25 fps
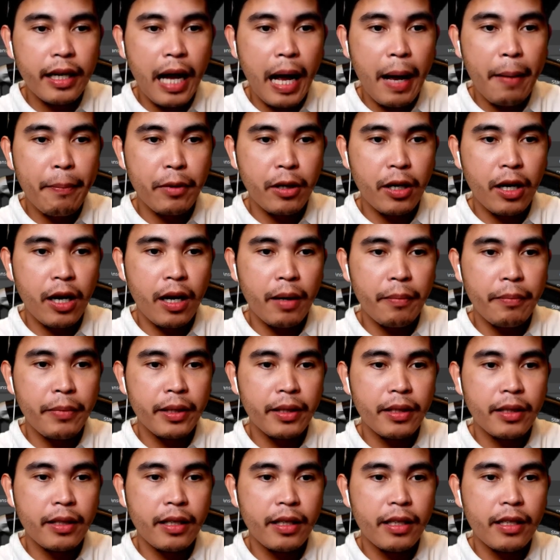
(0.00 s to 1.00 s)
camera
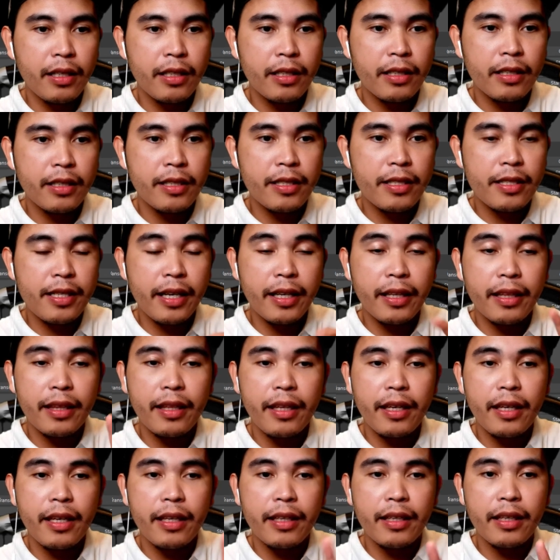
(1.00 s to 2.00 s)
because
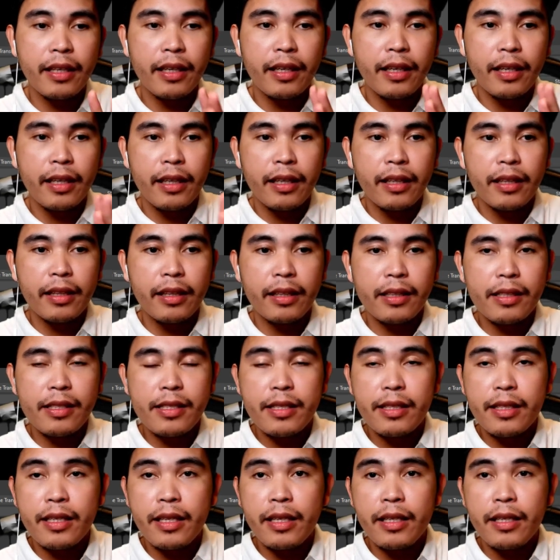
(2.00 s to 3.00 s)
I think
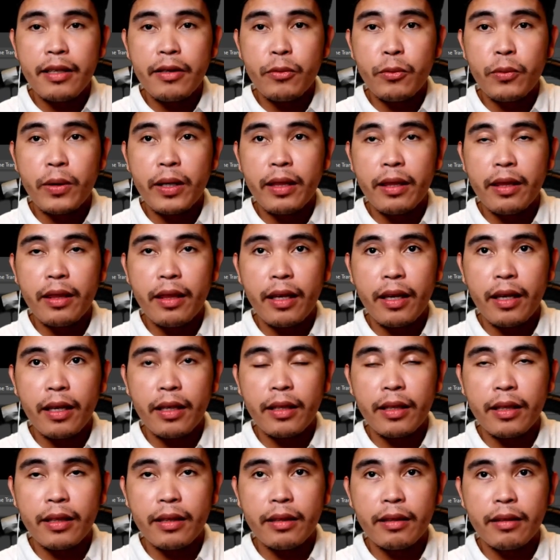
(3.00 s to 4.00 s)
that's the one
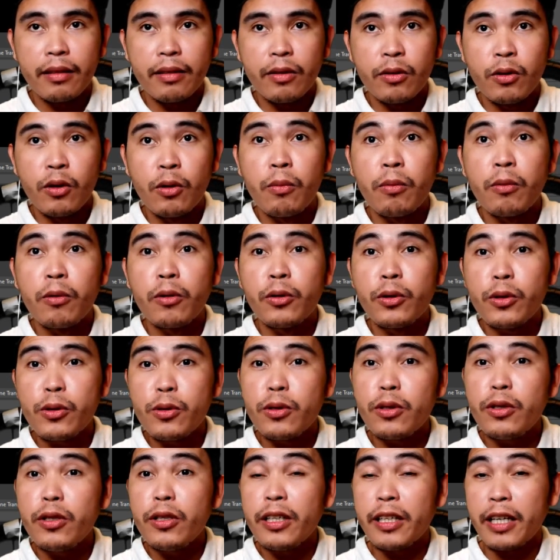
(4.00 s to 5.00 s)
thing that kung
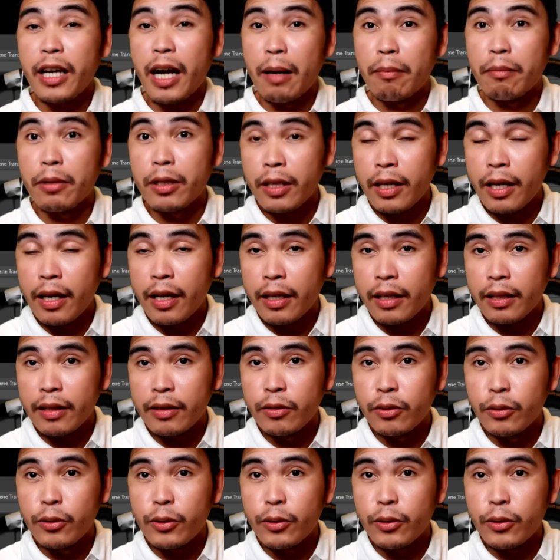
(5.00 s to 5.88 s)
gusto nyo ng camera,